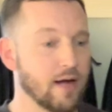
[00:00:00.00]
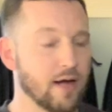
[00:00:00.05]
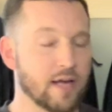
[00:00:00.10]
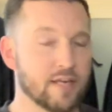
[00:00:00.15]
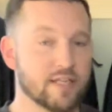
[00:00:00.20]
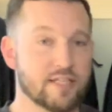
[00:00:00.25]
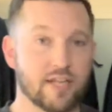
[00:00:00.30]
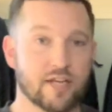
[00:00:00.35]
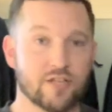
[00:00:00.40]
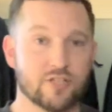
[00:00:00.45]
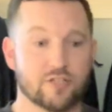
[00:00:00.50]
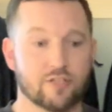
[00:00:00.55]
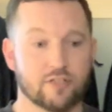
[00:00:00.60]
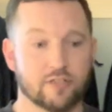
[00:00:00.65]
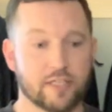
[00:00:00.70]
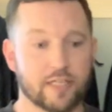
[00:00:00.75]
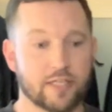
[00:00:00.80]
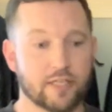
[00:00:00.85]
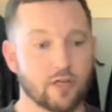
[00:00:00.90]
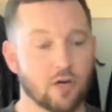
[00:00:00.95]

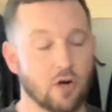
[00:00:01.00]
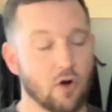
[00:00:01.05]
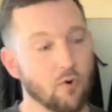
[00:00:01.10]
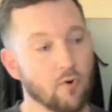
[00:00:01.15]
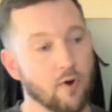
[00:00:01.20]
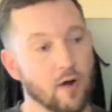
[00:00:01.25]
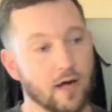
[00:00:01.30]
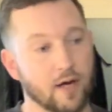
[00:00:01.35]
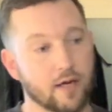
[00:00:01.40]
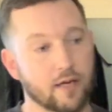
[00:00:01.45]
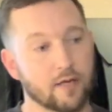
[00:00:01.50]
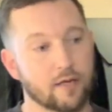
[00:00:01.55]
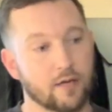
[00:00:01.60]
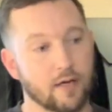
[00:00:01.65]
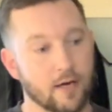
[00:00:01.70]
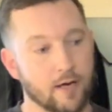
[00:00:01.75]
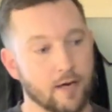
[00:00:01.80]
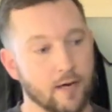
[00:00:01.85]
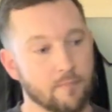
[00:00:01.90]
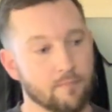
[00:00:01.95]
Additionally, Goruck,
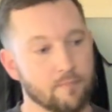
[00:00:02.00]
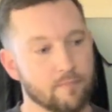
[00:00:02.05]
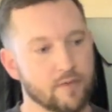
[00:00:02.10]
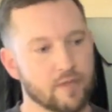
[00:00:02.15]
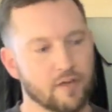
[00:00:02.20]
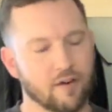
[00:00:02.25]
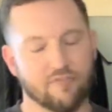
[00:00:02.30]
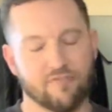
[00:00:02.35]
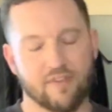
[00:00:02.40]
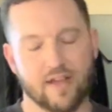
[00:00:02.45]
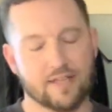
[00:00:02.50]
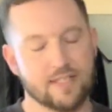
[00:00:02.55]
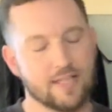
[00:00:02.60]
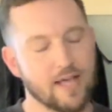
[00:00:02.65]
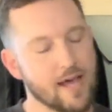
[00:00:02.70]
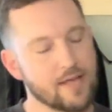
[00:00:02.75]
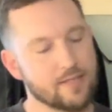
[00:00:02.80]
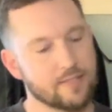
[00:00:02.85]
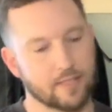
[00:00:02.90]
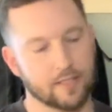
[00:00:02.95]
they're a
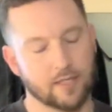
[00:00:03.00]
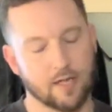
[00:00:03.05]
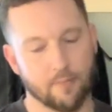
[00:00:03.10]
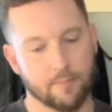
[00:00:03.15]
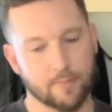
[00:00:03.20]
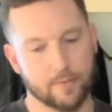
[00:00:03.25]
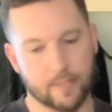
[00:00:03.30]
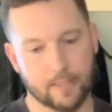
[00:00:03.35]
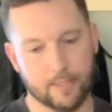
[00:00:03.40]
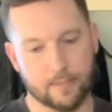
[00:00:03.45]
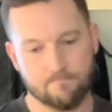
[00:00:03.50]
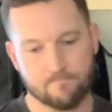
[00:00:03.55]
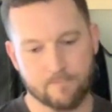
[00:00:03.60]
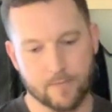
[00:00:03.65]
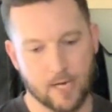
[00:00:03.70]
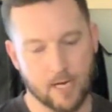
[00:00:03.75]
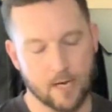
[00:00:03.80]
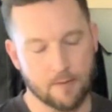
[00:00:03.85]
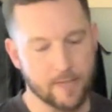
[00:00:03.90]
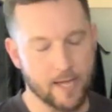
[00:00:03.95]
fantastic company.
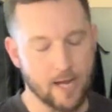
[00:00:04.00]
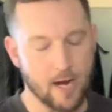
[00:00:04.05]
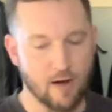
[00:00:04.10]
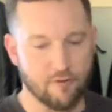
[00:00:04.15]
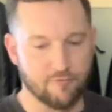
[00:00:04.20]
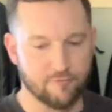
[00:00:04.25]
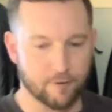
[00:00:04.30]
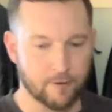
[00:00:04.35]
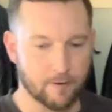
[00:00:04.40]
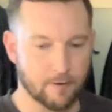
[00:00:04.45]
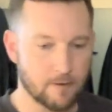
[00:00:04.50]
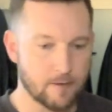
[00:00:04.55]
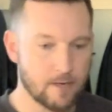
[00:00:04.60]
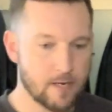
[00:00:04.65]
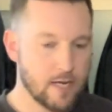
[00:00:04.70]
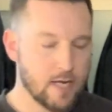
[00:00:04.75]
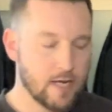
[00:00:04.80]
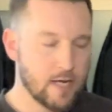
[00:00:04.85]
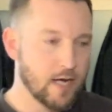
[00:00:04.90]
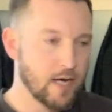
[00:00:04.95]
They offer
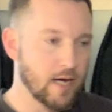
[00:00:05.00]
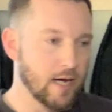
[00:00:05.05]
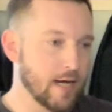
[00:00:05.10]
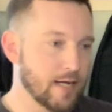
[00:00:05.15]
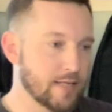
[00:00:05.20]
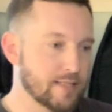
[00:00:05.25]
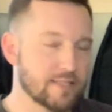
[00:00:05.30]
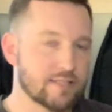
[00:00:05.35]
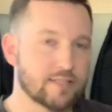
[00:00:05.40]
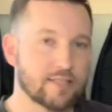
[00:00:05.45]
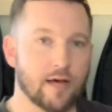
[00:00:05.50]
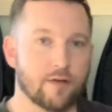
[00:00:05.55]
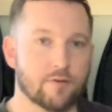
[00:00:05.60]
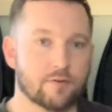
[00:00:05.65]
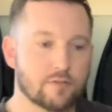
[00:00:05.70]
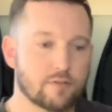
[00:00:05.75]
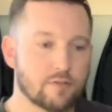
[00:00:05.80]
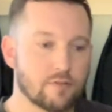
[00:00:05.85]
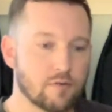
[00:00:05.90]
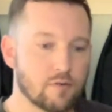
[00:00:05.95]

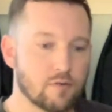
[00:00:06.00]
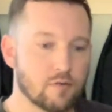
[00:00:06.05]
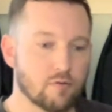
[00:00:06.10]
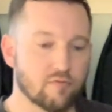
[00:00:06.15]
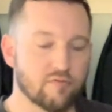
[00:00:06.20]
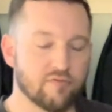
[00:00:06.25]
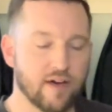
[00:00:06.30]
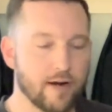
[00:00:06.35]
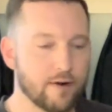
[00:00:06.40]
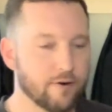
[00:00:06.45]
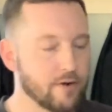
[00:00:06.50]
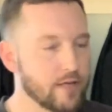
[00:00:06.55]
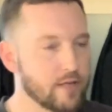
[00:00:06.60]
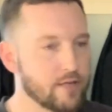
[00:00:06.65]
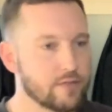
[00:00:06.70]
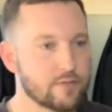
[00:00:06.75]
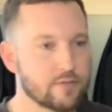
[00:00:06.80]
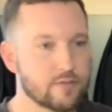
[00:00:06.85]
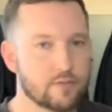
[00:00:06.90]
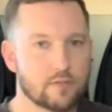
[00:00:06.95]
discounts to
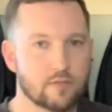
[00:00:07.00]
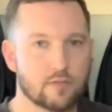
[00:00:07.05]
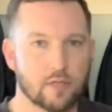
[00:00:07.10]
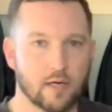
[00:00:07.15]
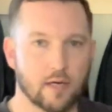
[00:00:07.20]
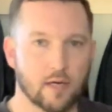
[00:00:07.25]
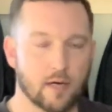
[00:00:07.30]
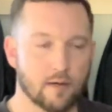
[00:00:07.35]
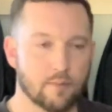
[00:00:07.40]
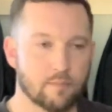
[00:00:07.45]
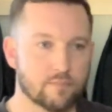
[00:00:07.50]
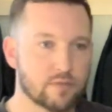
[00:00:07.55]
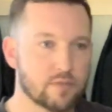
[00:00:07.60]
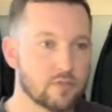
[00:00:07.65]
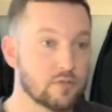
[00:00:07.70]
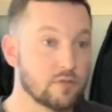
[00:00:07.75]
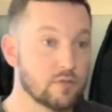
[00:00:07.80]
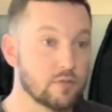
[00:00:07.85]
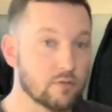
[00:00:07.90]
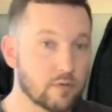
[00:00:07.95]
veterans,
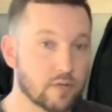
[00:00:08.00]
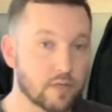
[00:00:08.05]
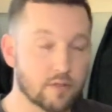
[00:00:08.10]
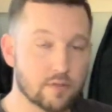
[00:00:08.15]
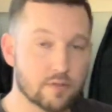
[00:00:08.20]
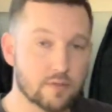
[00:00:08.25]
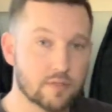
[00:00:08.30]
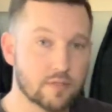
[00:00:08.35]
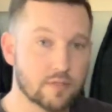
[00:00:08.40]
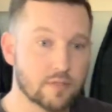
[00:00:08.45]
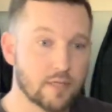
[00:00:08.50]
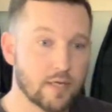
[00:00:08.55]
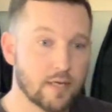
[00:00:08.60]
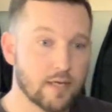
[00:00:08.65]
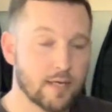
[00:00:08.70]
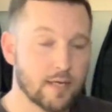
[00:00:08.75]
students,